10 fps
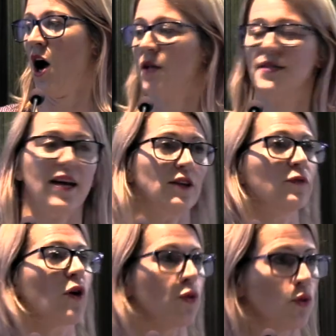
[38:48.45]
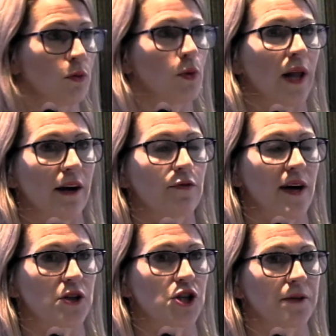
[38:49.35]
I'll say you've got normal lung
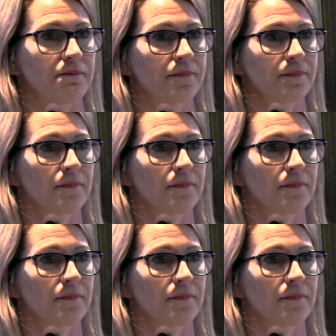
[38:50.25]
function.